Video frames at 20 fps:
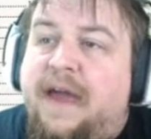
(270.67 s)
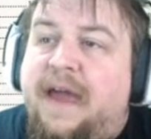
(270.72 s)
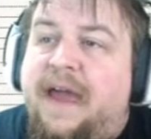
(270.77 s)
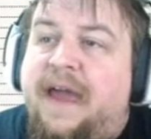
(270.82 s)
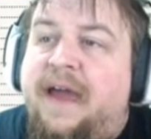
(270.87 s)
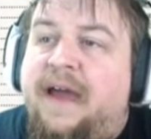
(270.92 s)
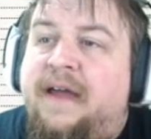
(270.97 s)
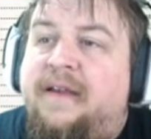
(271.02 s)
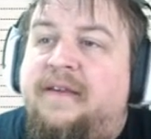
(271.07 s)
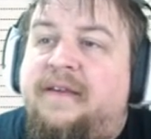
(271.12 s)

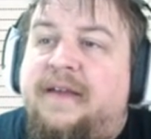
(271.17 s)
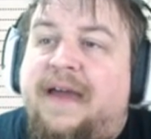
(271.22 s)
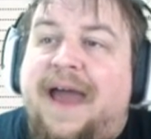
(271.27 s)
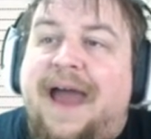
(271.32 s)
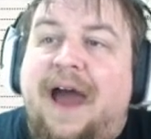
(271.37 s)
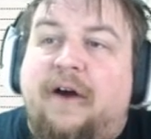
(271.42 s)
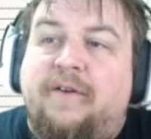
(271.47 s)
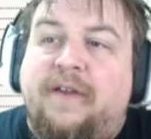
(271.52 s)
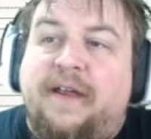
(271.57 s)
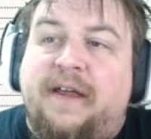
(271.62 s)
and
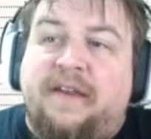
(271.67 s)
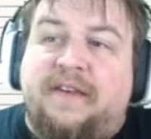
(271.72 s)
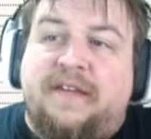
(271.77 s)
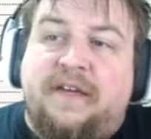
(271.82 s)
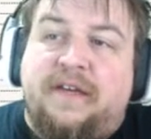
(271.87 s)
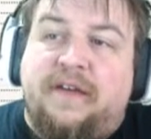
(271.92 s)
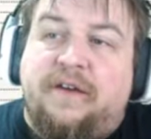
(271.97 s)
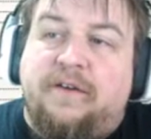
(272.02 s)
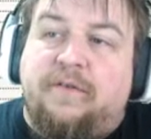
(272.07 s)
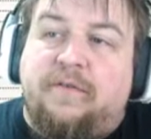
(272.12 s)
howdy to
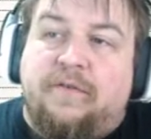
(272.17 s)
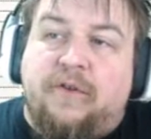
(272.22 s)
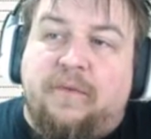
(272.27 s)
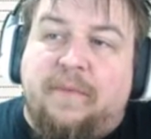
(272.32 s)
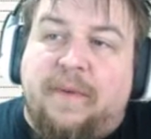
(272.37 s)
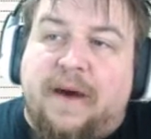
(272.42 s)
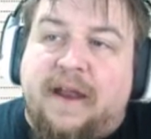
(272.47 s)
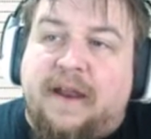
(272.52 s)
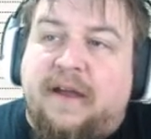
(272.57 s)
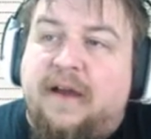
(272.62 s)
you,
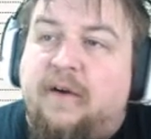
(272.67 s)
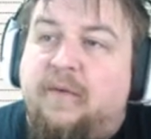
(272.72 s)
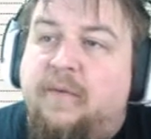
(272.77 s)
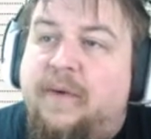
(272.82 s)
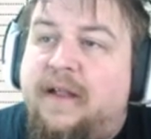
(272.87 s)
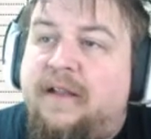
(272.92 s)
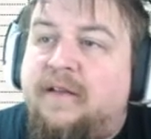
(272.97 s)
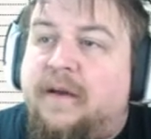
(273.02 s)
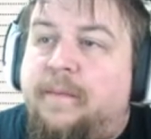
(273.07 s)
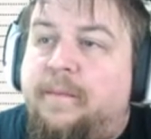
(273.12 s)
Numonica.
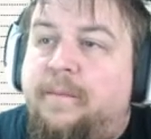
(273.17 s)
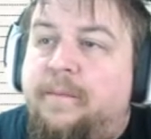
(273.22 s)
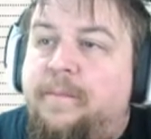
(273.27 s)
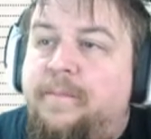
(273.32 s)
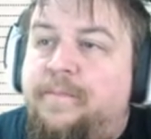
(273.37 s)
Welcome.